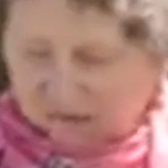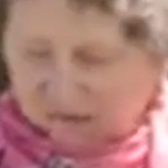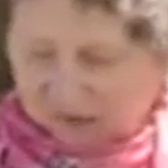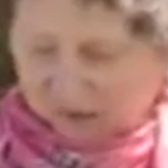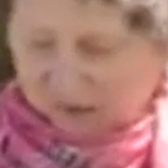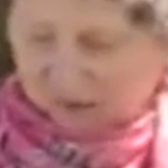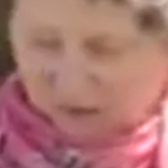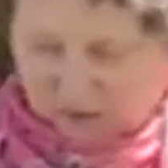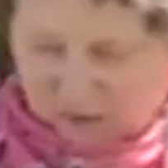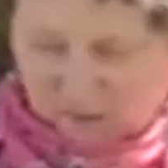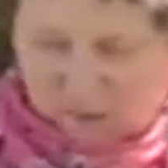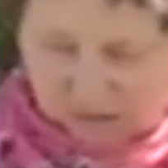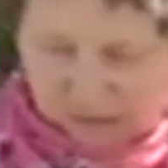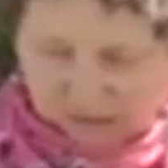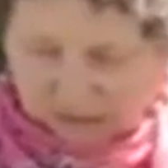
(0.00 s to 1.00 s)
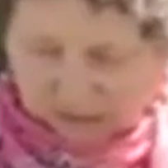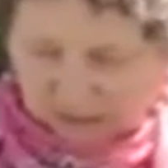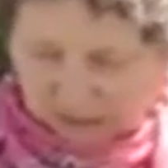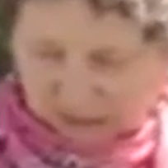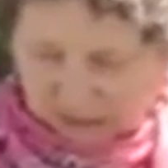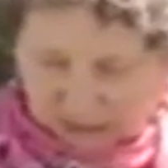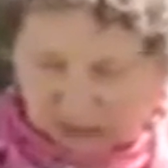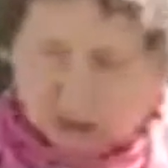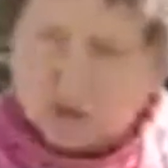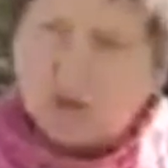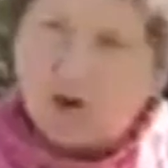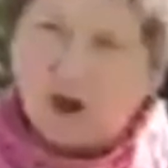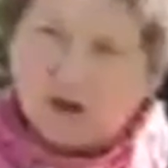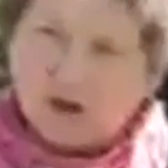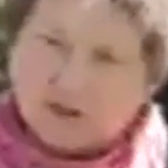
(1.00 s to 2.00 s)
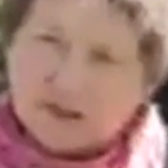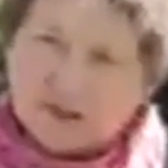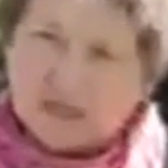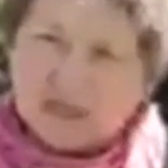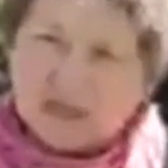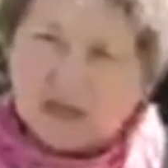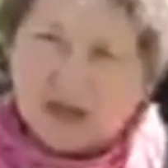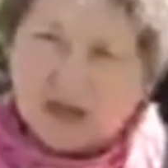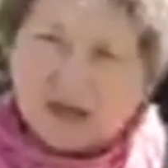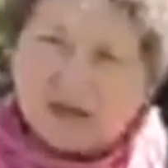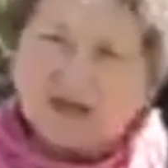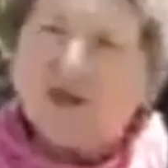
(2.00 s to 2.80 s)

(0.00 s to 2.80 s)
everything was planted in troughs, in uh,